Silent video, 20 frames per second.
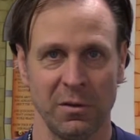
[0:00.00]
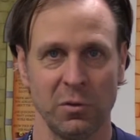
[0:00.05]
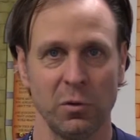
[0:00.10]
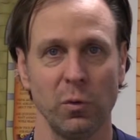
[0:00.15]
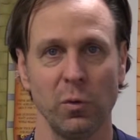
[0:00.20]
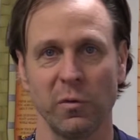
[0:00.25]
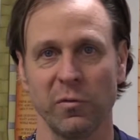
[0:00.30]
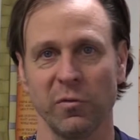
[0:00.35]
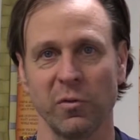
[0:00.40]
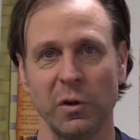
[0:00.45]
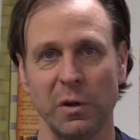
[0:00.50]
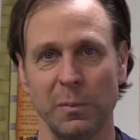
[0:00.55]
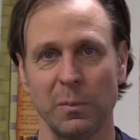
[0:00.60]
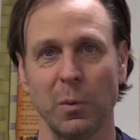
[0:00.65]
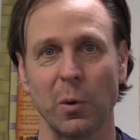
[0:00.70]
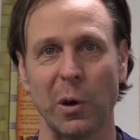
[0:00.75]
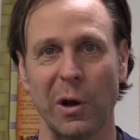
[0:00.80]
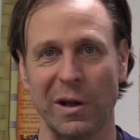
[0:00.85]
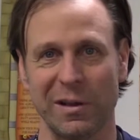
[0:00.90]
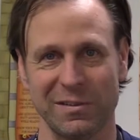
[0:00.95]
to a free
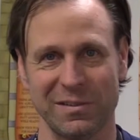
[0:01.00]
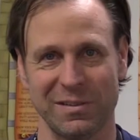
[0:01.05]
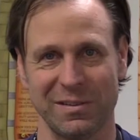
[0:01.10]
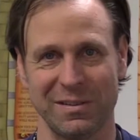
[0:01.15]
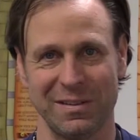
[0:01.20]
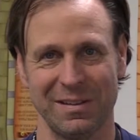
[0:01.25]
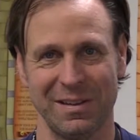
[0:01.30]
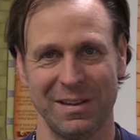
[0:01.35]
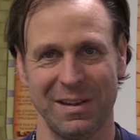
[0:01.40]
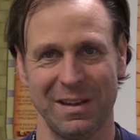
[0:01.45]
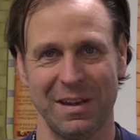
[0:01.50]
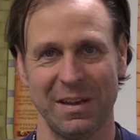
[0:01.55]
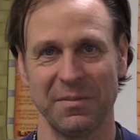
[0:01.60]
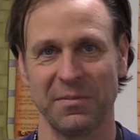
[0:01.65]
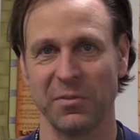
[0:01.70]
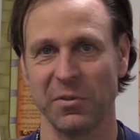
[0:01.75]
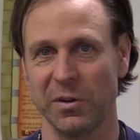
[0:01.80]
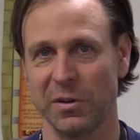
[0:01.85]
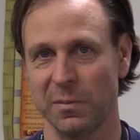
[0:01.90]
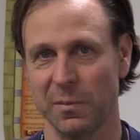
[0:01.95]
press and
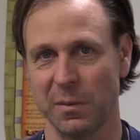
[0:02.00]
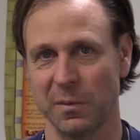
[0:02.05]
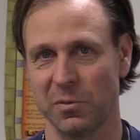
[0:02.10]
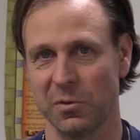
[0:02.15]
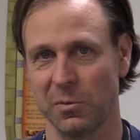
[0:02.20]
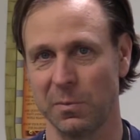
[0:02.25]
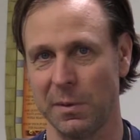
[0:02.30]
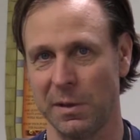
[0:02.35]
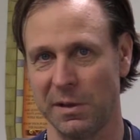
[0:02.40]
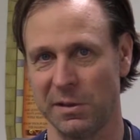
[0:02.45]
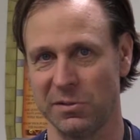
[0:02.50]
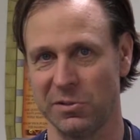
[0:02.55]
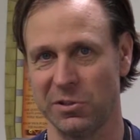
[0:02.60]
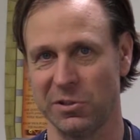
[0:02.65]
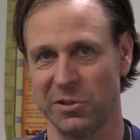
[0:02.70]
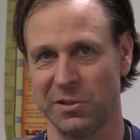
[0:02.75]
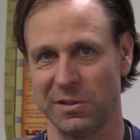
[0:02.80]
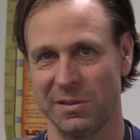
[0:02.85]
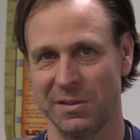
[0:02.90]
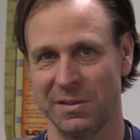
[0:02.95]
freedom of speech.